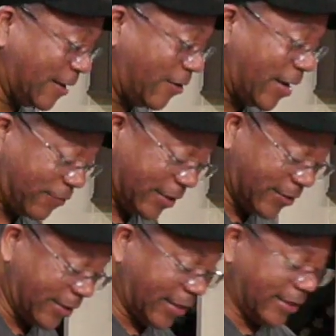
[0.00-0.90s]
All right, we'll
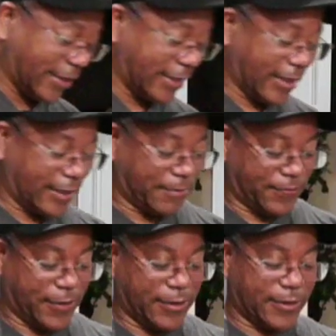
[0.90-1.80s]
do a taste test. I got my
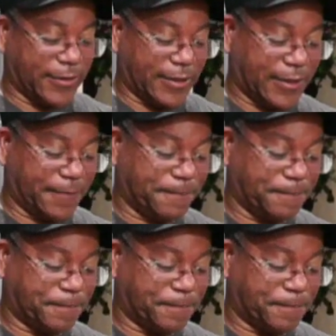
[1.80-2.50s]
photos in.